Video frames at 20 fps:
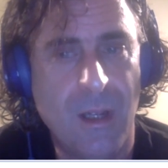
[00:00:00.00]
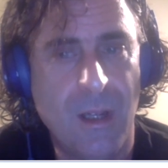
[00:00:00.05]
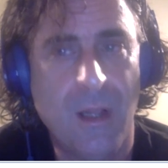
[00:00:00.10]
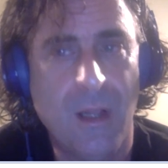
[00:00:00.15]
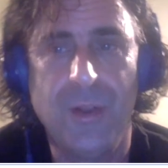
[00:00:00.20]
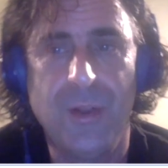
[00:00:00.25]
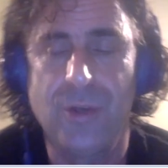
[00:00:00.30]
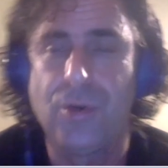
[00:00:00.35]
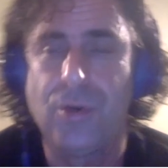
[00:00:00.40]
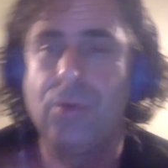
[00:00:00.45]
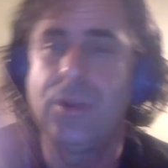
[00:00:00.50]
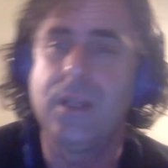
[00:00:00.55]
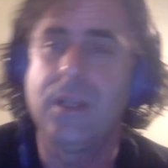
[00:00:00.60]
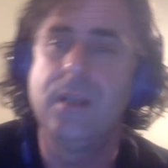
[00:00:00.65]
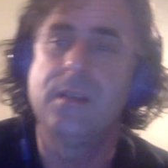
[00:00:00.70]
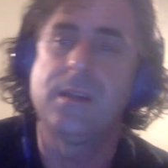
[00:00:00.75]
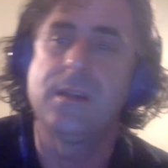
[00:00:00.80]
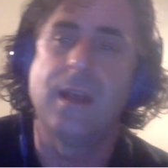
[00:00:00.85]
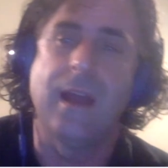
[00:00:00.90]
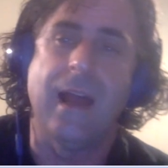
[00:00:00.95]
The truth
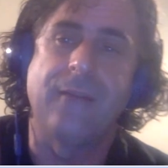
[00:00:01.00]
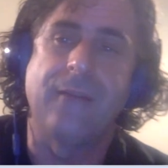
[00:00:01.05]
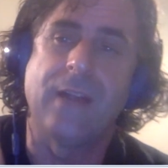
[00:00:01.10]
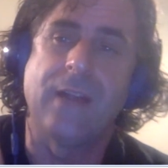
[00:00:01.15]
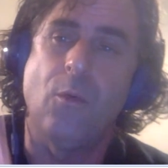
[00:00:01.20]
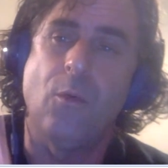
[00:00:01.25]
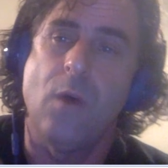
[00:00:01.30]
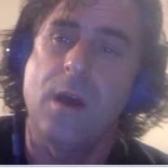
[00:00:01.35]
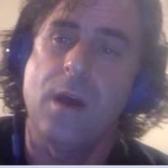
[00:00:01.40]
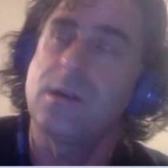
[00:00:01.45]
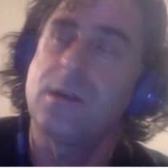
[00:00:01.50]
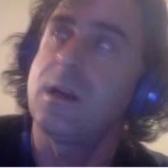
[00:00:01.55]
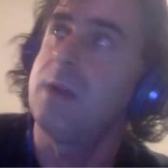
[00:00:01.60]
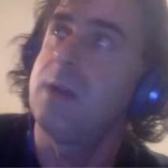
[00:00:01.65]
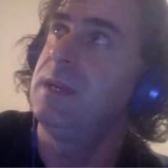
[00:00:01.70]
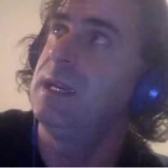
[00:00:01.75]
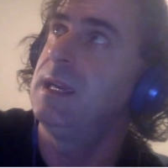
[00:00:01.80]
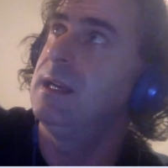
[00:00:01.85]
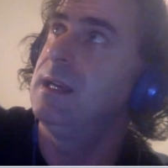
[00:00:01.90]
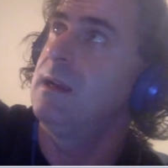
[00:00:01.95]
is, I've got water
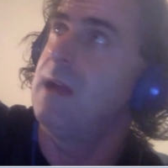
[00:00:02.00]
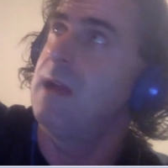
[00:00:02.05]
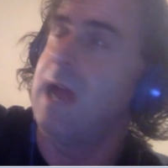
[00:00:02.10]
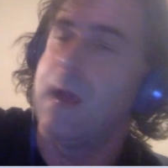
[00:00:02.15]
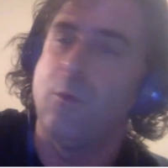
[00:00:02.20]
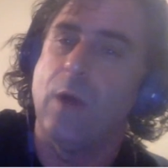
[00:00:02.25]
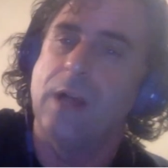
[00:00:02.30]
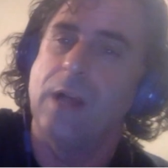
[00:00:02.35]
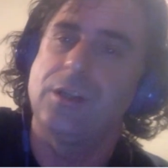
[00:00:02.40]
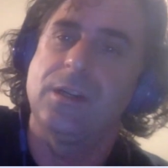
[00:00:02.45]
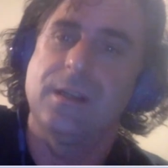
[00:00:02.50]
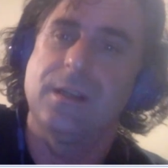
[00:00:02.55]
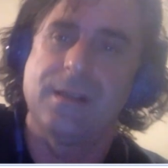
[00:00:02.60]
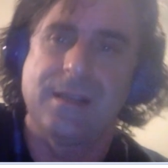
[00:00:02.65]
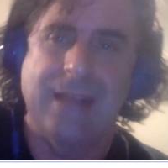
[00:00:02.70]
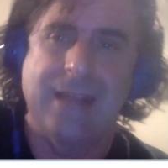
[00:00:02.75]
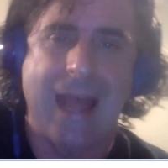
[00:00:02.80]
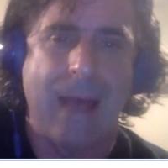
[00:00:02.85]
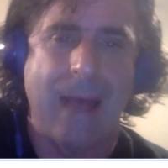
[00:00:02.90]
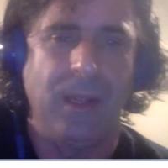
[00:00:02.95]
coming in, I want you to
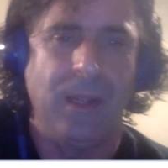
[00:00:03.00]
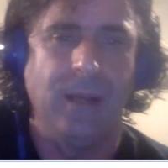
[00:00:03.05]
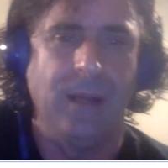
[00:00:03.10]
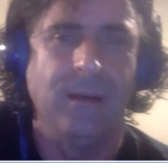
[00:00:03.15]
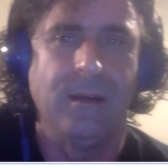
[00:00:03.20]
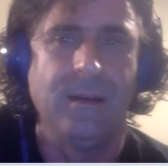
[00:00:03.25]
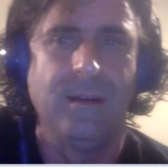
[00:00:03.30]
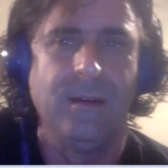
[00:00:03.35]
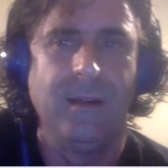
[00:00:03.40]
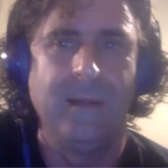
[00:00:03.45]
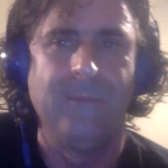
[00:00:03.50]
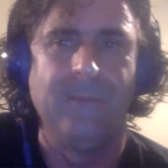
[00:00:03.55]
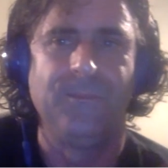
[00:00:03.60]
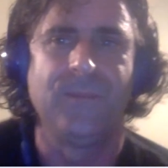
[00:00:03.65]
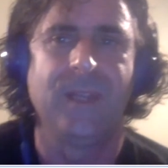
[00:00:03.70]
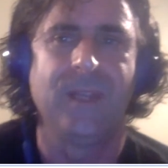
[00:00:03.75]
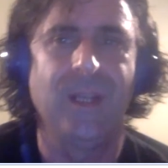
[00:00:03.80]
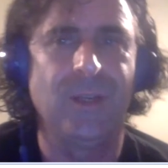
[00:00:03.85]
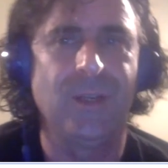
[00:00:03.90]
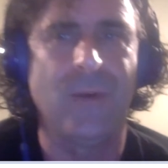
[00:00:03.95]
stop it.
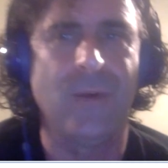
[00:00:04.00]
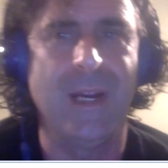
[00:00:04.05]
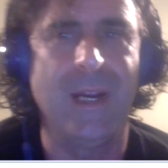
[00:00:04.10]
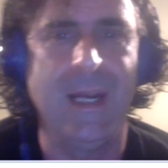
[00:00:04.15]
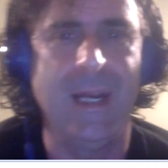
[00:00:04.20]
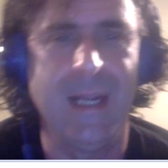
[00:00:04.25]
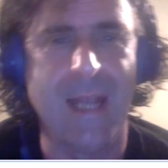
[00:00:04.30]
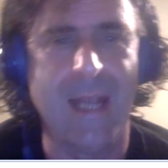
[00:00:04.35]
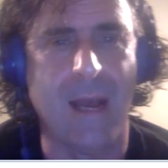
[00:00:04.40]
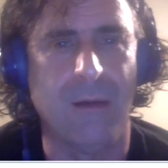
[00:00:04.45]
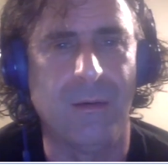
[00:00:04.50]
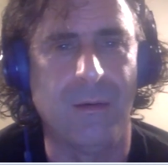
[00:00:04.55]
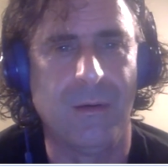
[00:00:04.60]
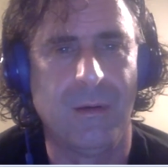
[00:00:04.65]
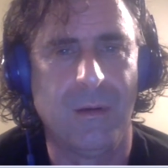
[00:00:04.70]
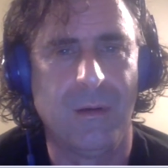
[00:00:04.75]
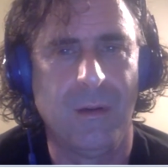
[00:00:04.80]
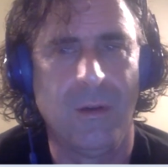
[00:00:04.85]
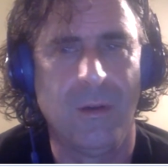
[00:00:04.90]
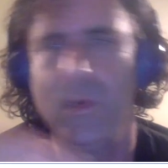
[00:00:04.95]
It's raining out.
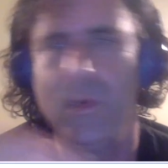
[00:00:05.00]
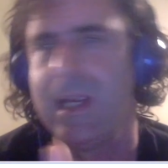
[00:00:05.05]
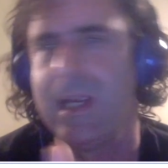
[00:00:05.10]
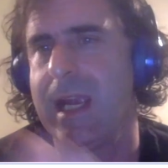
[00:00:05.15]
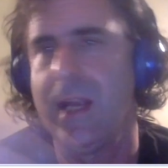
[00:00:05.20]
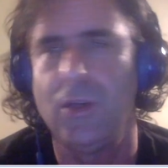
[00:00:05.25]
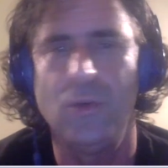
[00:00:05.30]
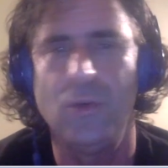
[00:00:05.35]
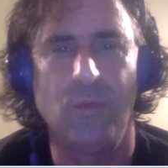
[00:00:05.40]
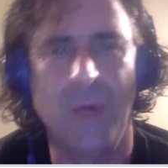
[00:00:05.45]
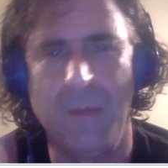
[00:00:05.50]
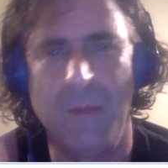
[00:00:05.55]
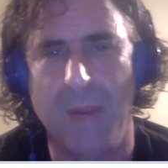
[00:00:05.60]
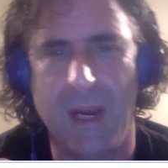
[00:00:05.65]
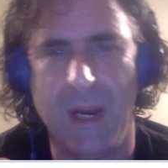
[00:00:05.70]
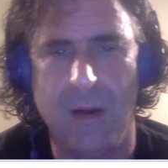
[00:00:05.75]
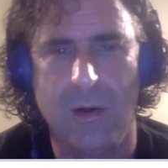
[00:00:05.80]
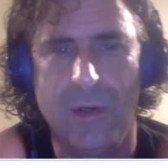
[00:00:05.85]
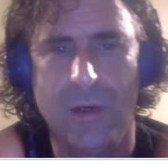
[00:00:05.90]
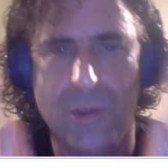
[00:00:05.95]
We can't do
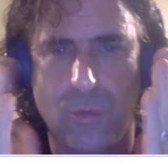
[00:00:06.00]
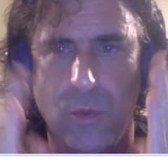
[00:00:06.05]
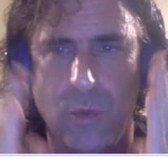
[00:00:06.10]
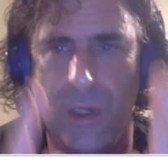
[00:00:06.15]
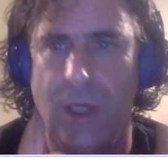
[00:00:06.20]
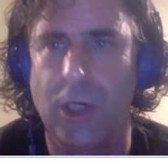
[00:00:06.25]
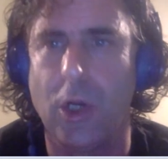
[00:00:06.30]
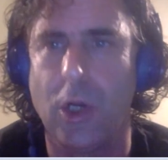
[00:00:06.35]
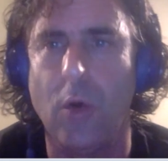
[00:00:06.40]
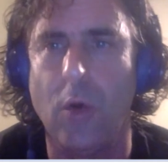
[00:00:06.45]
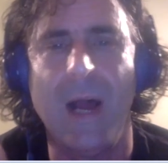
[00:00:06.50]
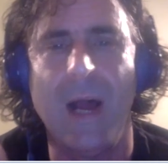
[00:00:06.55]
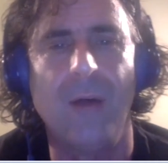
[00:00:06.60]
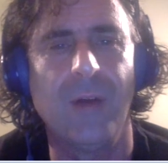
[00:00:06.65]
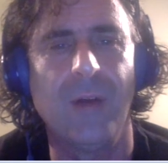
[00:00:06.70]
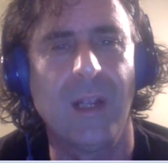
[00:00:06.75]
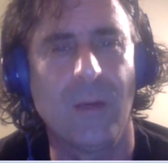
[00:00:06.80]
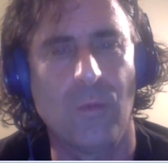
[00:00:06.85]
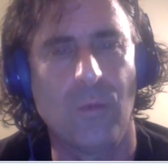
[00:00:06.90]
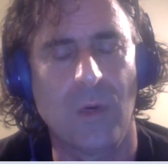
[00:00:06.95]
repairs. We're going to go out
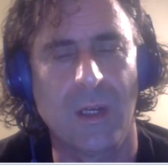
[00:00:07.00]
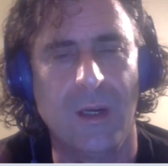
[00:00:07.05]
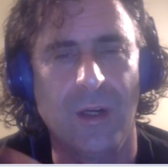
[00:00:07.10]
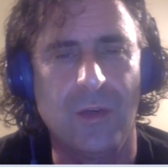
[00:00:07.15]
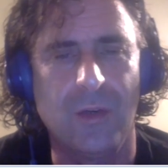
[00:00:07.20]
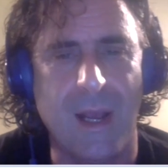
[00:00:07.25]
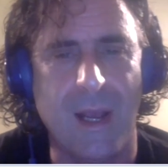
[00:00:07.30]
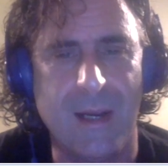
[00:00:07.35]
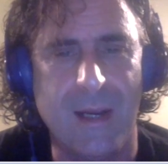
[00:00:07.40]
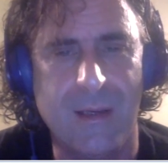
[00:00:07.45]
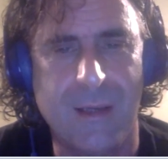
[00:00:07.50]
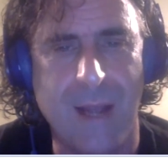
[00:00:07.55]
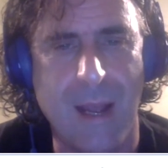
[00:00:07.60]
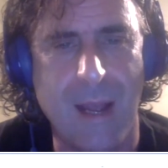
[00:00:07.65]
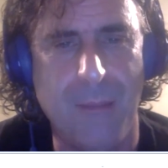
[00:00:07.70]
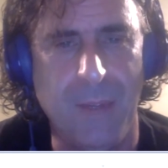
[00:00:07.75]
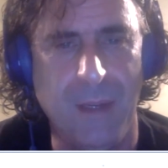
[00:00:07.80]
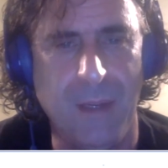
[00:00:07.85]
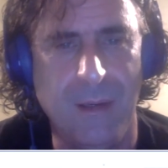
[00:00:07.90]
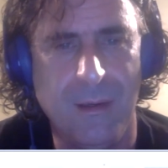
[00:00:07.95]
and we're going to try to
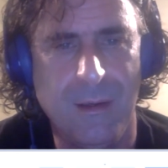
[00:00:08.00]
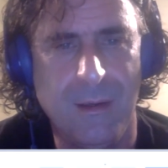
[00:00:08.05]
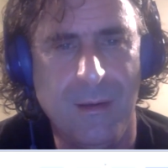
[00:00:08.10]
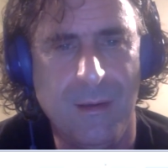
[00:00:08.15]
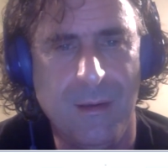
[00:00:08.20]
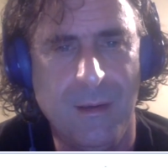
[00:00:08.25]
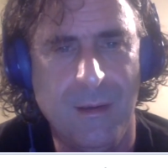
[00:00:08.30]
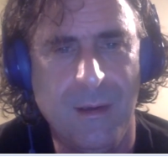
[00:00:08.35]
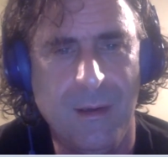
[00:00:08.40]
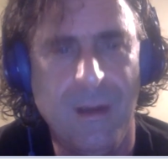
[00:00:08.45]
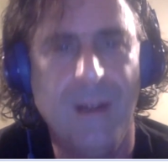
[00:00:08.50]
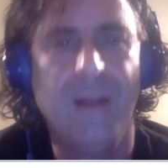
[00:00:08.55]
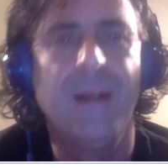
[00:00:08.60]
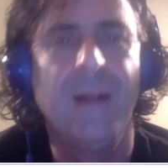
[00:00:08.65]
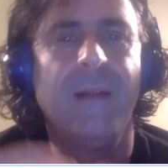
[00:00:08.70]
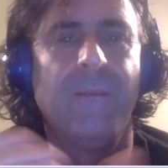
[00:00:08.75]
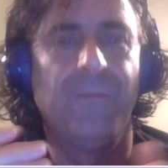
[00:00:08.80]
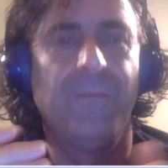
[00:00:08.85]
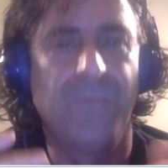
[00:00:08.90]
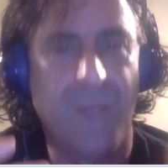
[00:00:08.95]
stop it.
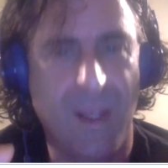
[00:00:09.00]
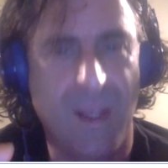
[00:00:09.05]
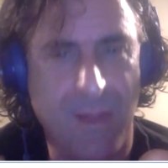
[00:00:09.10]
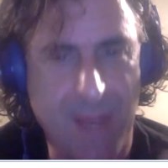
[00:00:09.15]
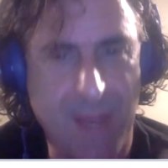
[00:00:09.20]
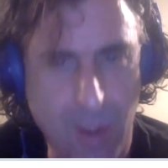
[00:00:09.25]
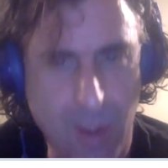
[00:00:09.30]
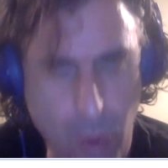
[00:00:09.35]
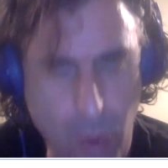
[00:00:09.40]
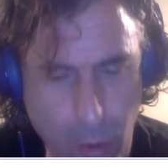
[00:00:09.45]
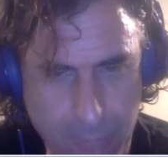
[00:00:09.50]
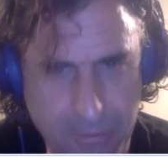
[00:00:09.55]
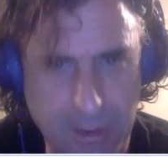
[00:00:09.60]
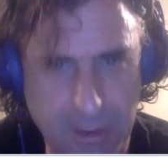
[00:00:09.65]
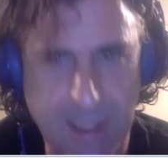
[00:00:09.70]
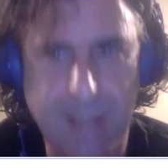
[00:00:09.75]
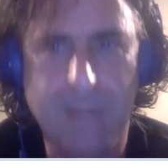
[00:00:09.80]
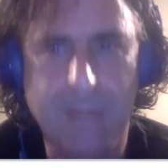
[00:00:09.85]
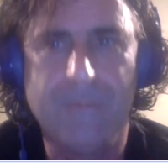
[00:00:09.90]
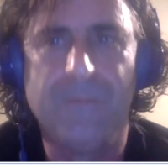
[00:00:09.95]
And then hopefully,